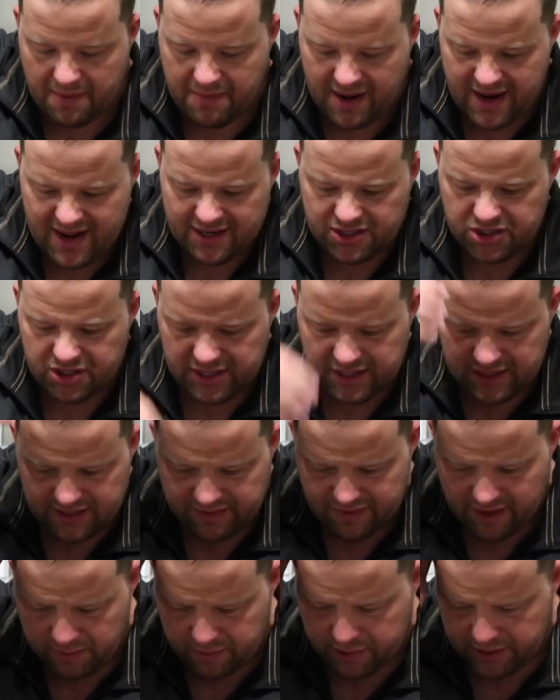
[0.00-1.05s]
I might actually
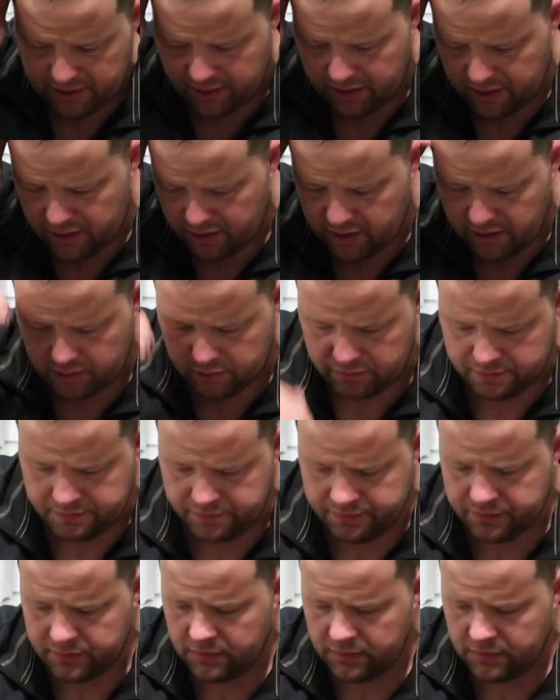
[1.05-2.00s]
leave that planner at home.